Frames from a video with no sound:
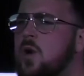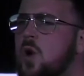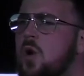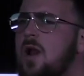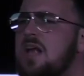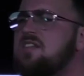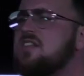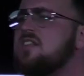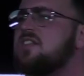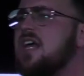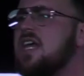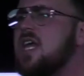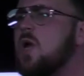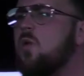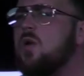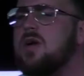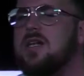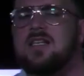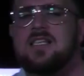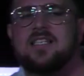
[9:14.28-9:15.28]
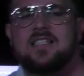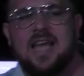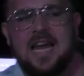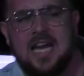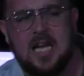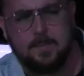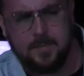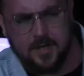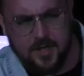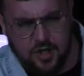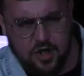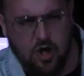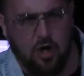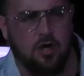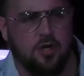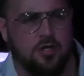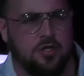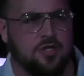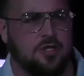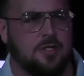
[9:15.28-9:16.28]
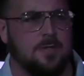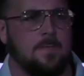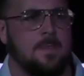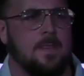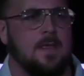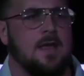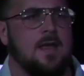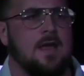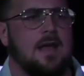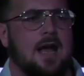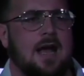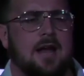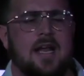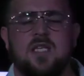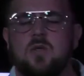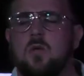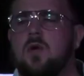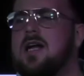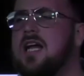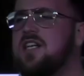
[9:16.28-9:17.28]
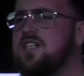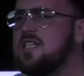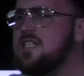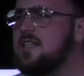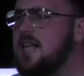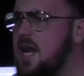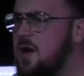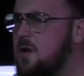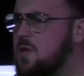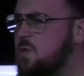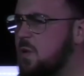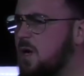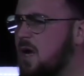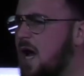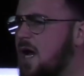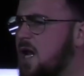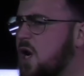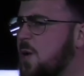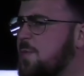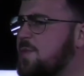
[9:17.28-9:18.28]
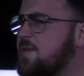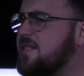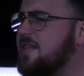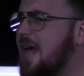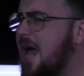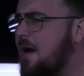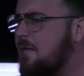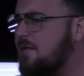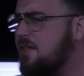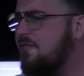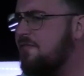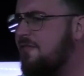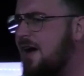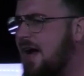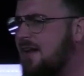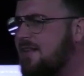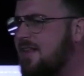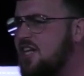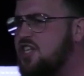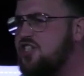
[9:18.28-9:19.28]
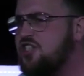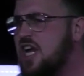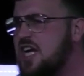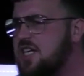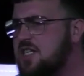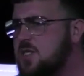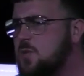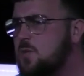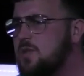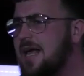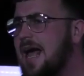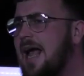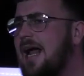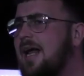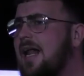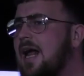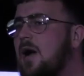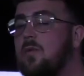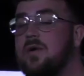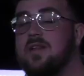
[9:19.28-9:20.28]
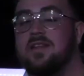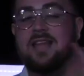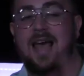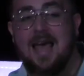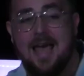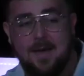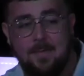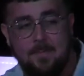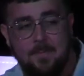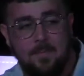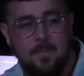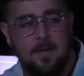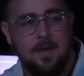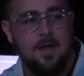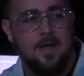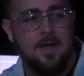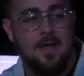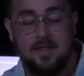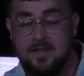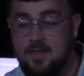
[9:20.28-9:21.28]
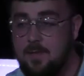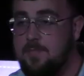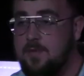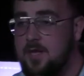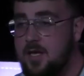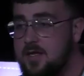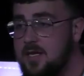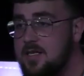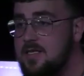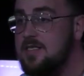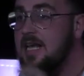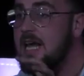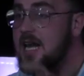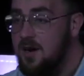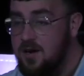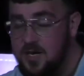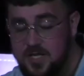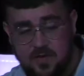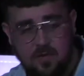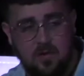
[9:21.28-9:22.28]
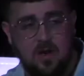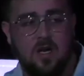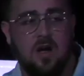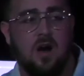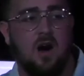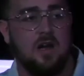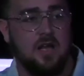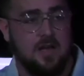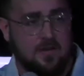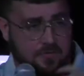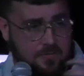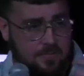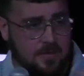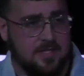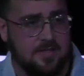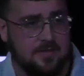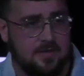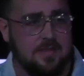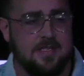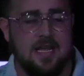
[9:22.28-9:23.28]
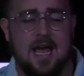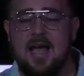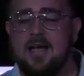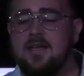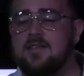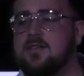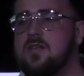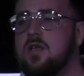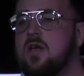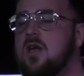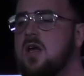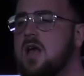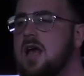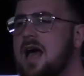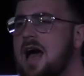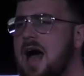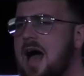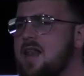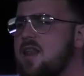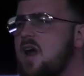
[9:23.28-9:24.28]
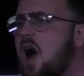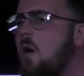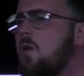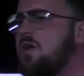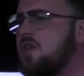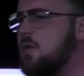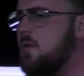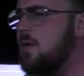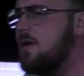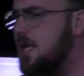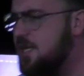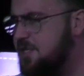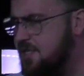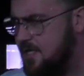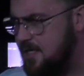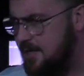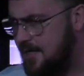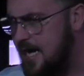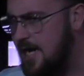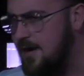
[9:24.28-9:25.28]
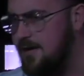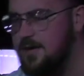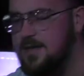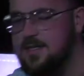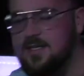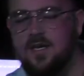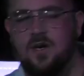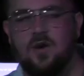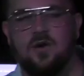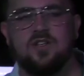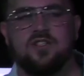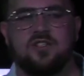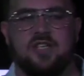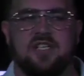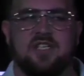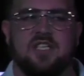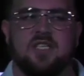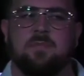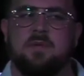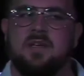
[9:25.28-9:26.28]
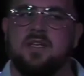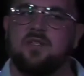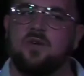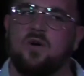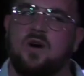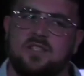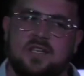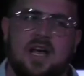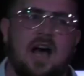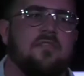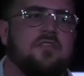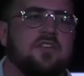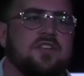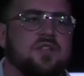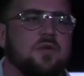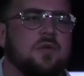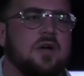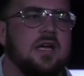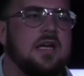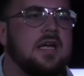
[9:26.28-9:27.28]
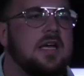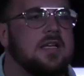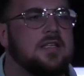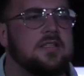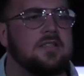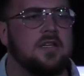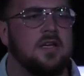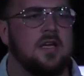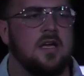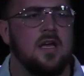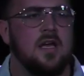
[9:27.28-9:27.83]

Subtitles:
let's just say you wouldn't see them in church. And these religious leaders were kind of upset with the fact that Jesus was hanging out with them, the sinners, you want to call it from the text, and not with the religious leaders. And of course, Jesus being so savage the way he is,